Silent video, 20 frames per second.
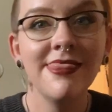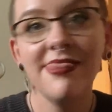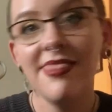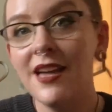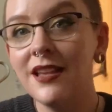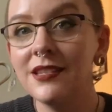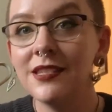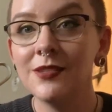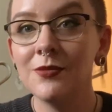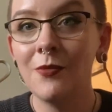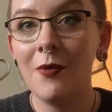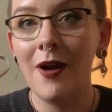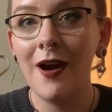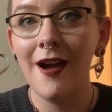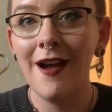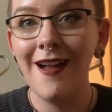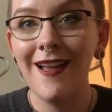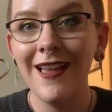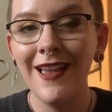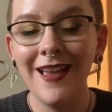that's
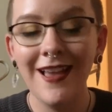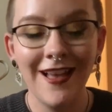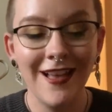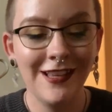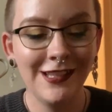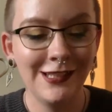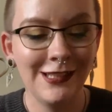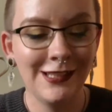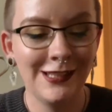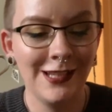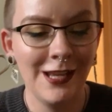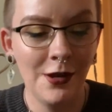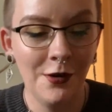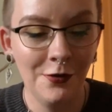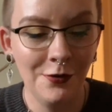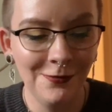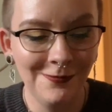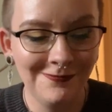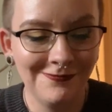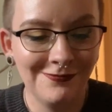why.
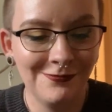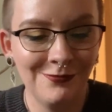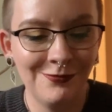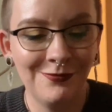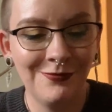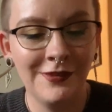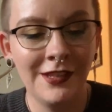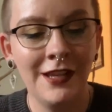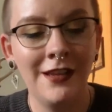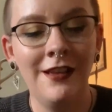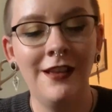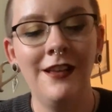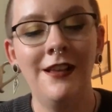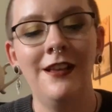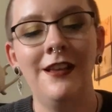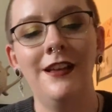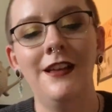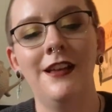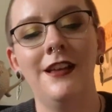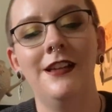So
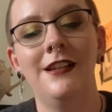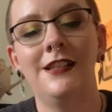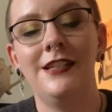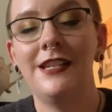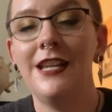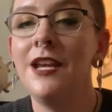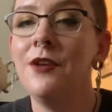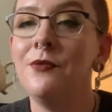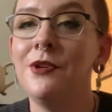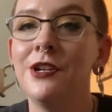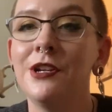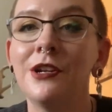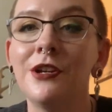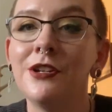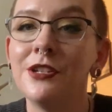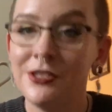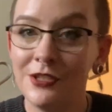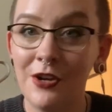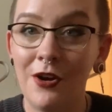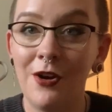today we are going
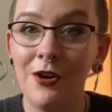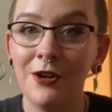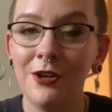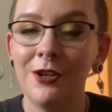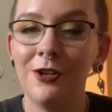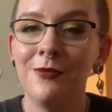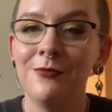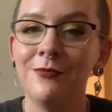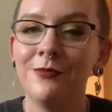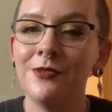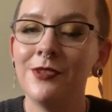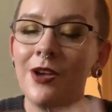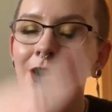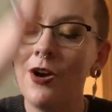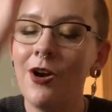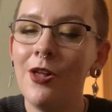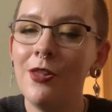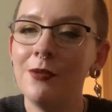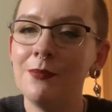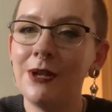to talk
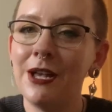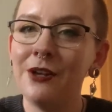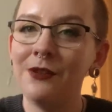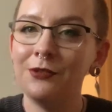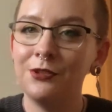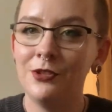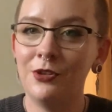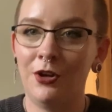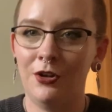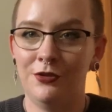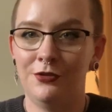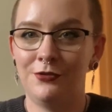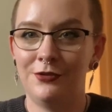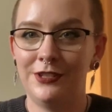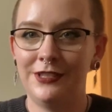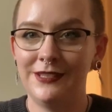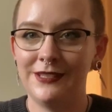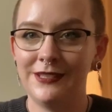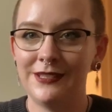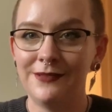all about
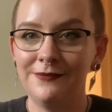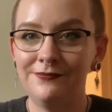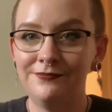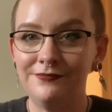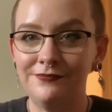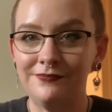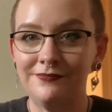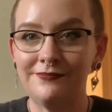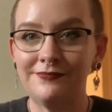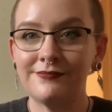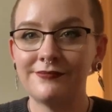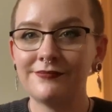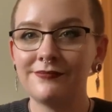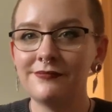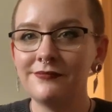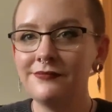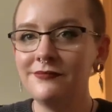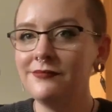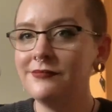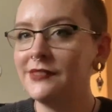cauldrons.
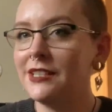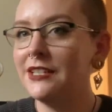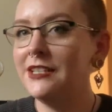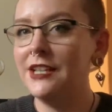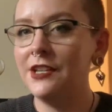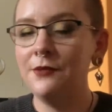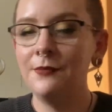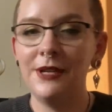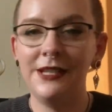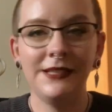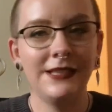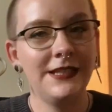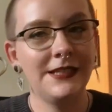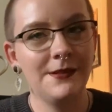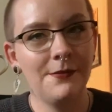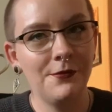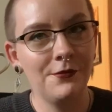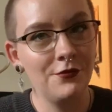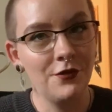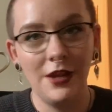Now you might see
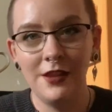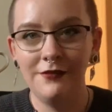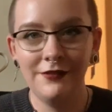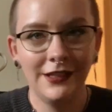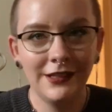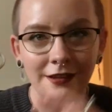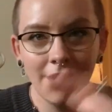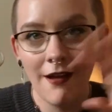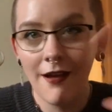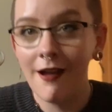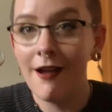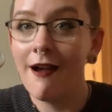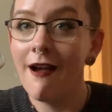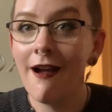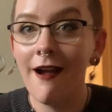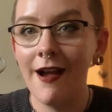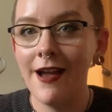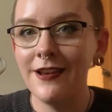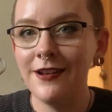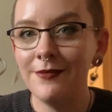some relevant
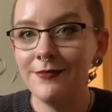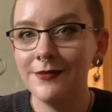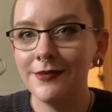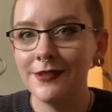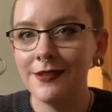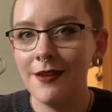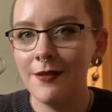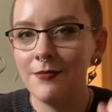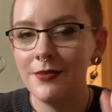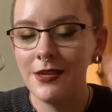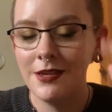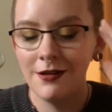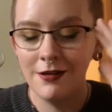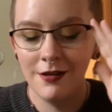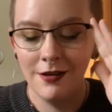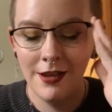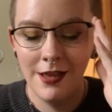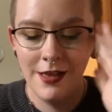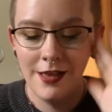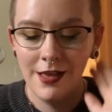items up here,
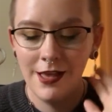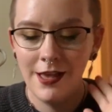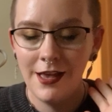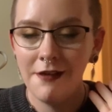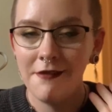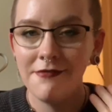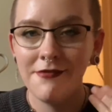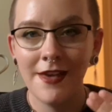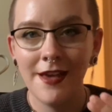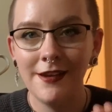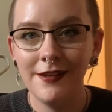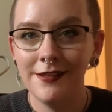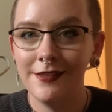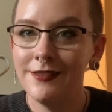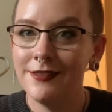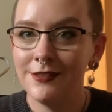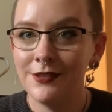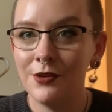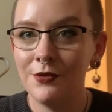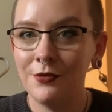and that
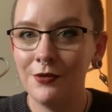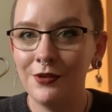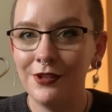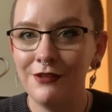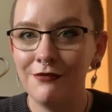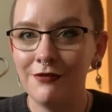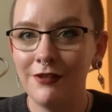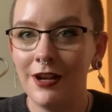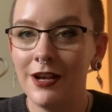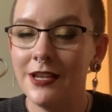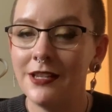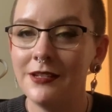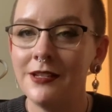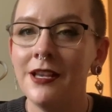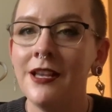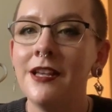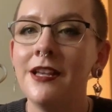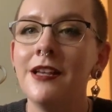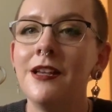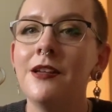is totally fine
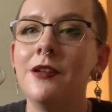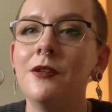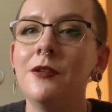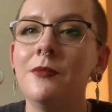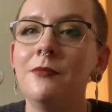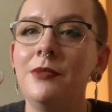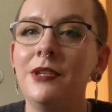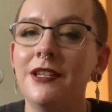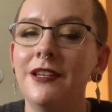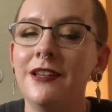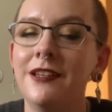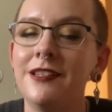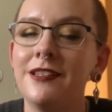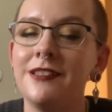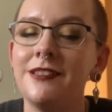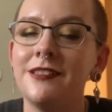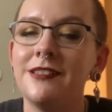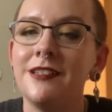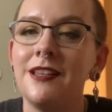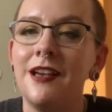
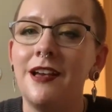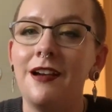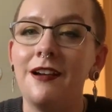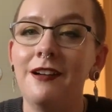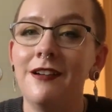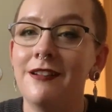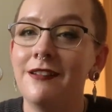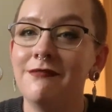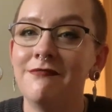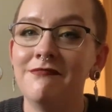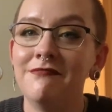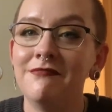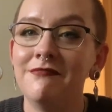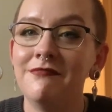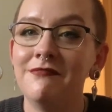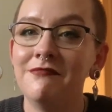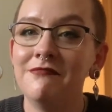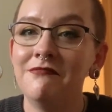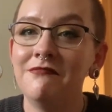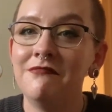because
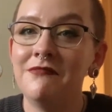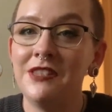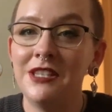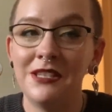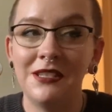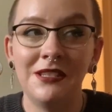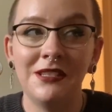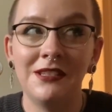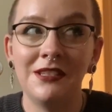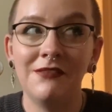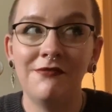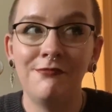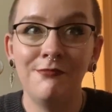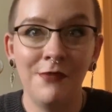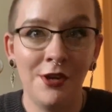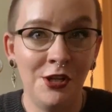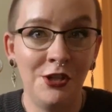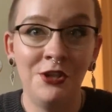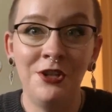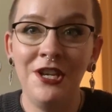this is a
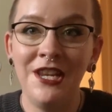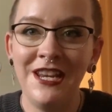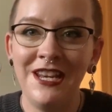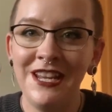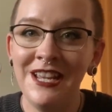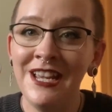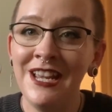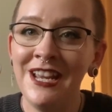much needed